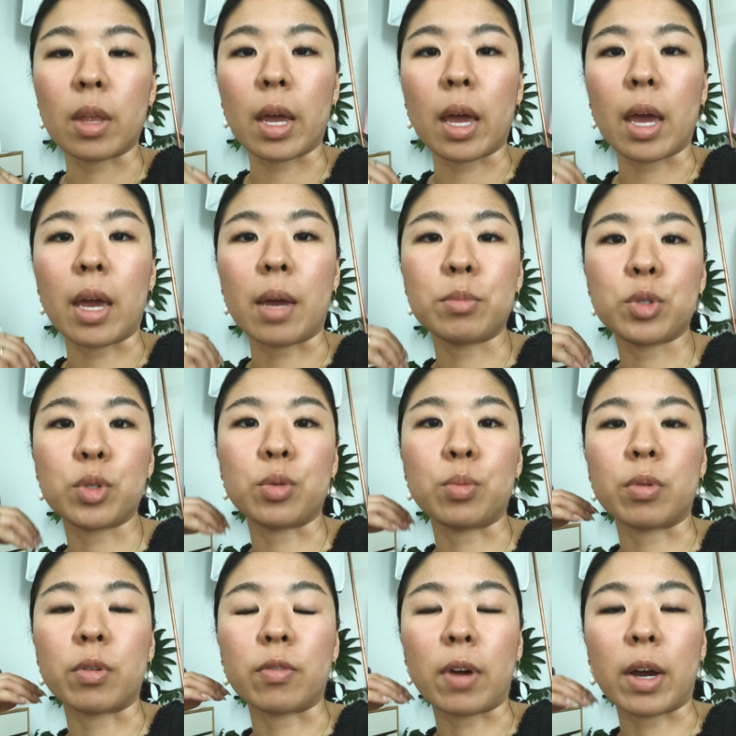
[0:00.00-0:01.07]
They aim to
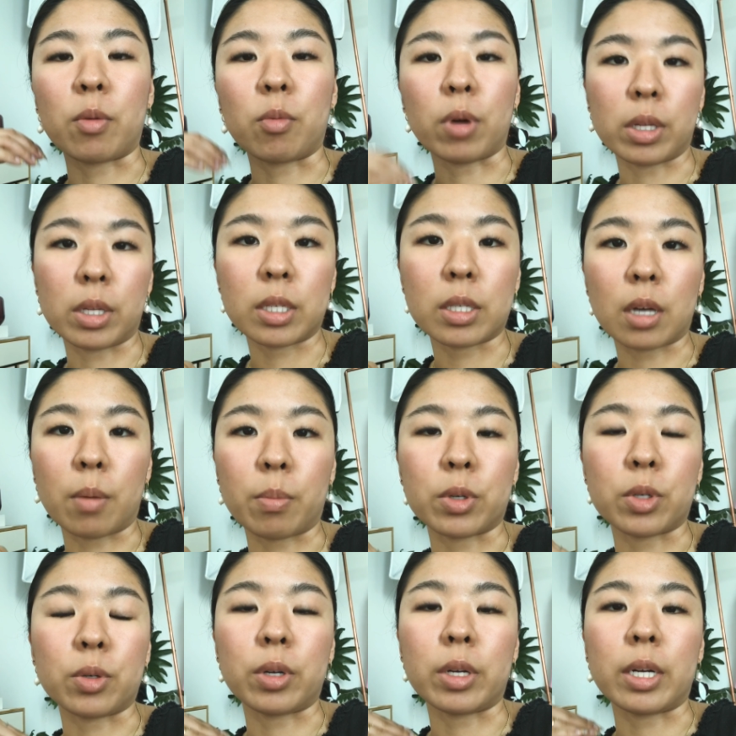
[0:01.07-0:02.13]
provide wellness
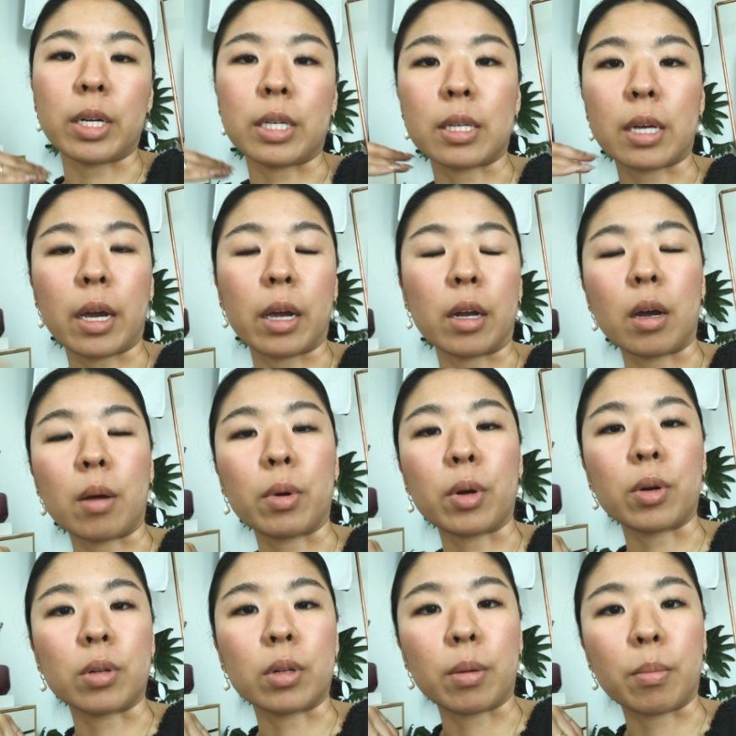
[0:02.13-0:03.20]
opportunities,
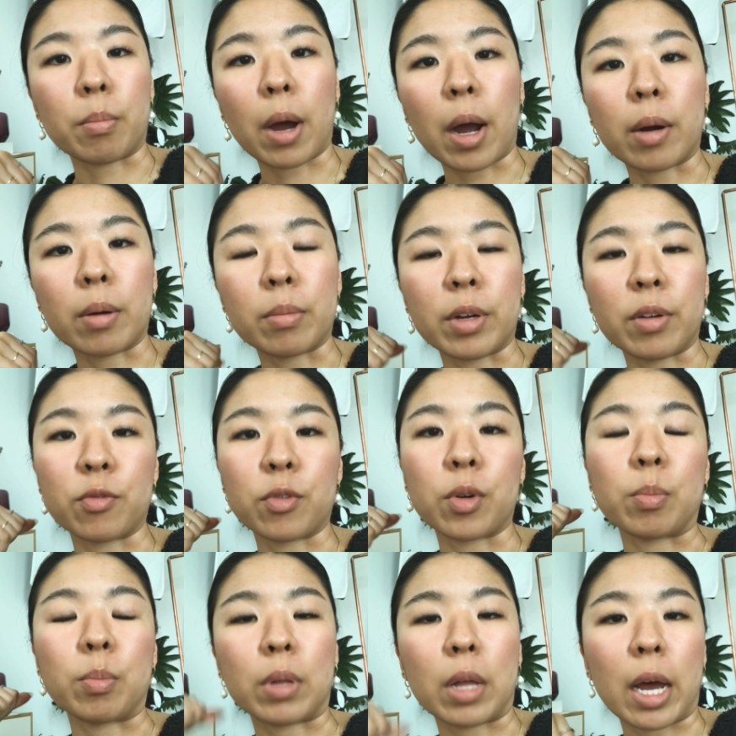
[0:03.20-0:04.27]
economical empowerment for
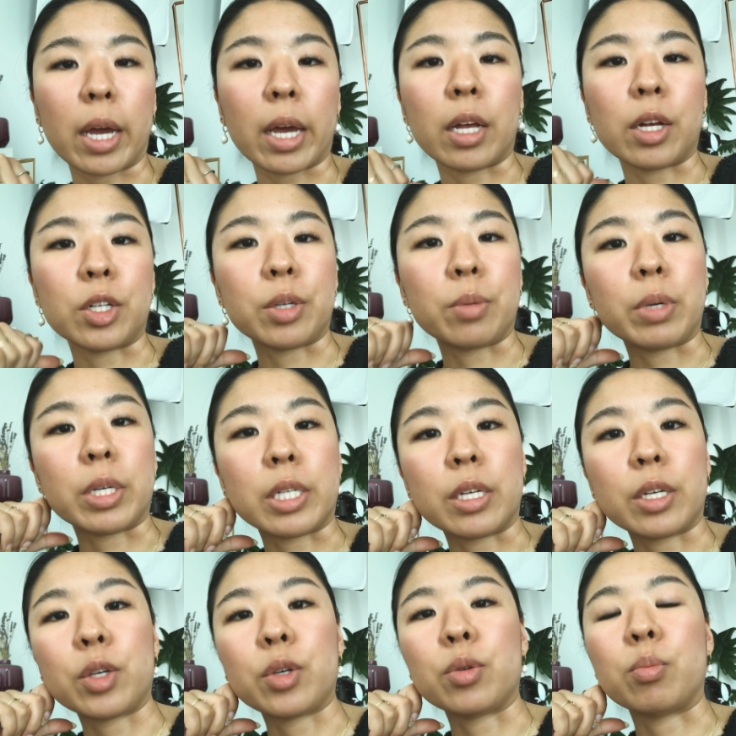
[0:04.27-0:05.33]
Black
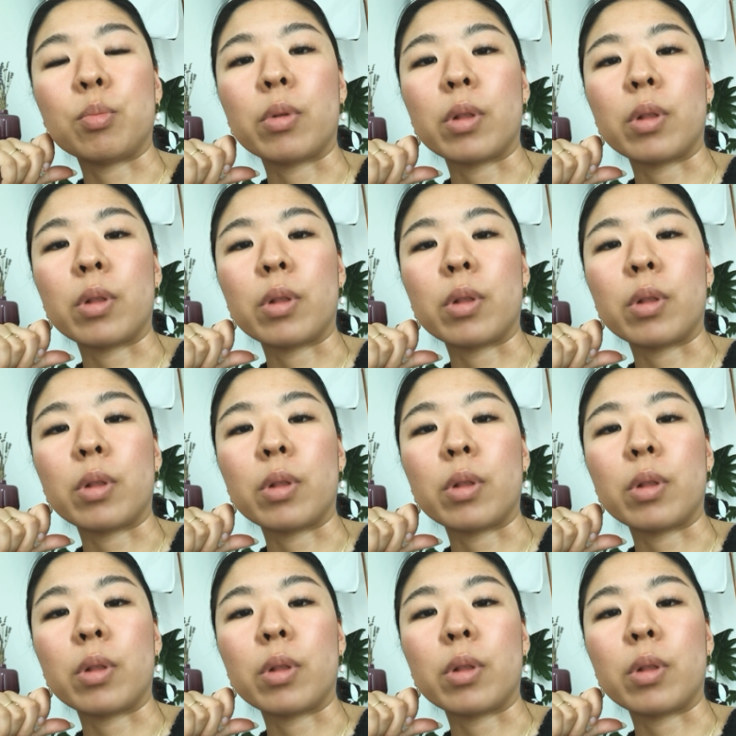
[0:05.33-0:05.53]
LGBTQ+